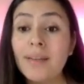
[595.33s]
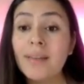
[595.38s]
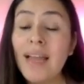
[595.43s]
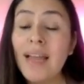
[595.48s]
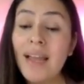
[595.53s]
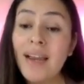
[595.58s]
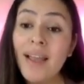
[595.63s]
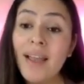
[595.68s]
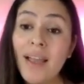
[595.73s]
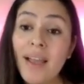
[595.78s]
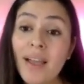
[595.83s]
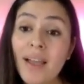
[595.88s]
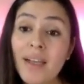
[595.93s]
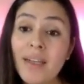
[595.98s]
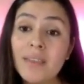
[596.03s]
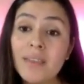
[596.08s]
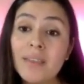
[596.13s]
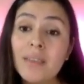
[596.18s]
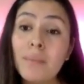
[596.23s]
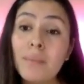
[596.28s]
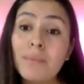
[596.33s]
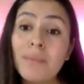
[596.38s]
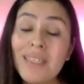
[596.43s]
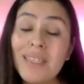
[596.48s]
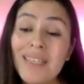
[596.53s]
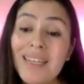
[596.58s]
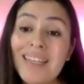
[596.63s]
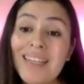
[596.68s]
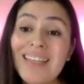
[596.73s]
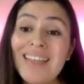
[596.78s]
That has a
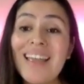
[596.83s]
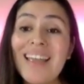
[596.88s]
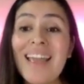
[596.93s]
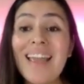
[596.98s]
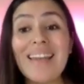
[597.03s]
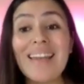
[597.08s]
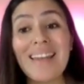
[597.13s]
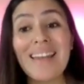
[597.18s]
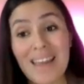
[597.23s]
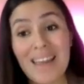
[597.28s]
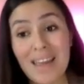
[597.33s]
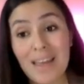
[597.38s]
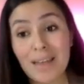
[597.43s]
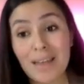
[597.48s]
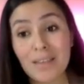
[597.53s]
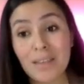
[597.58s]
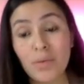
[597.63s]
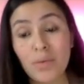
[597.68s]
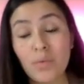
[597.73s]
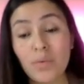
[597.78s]
beginning and end,